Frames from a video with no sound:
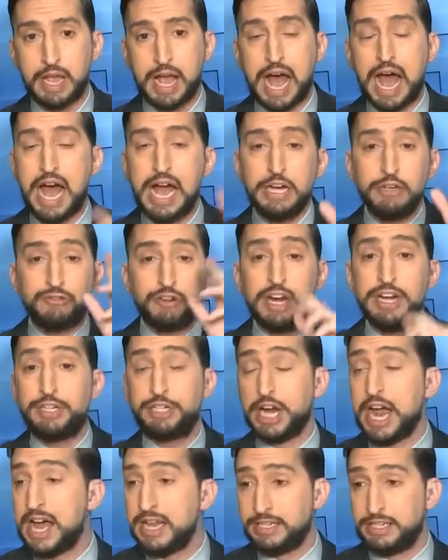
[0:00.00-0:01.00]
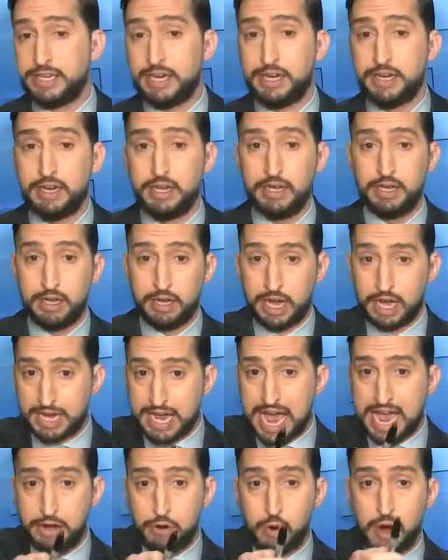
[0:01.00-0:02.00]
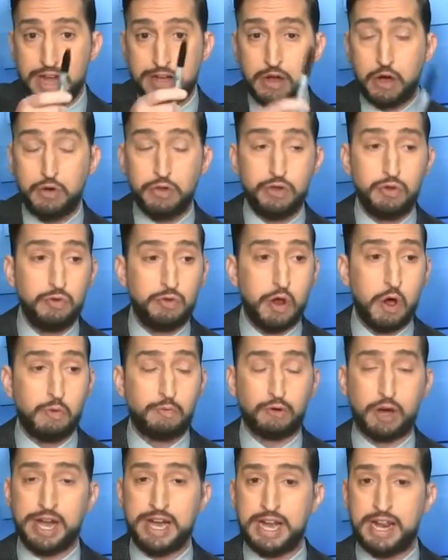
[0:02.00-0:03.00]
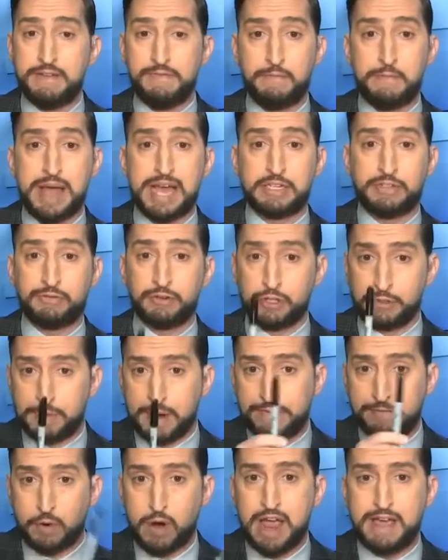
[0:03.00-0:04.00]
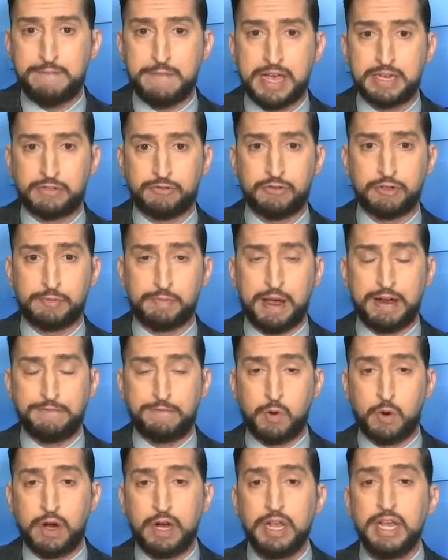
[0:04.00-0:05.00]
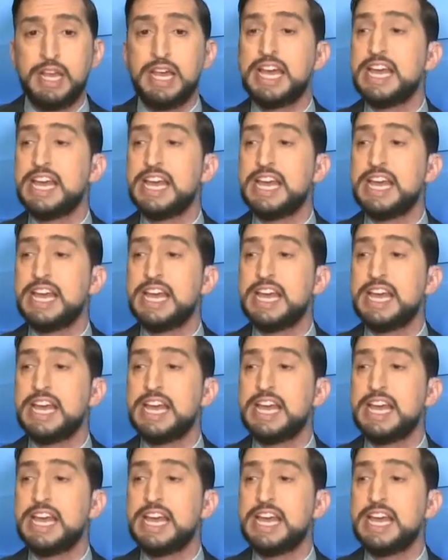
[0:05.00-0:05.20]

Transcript: Andre Johnson, a guy who I know you know, Brandon, have massive respect for, I have massive respect for,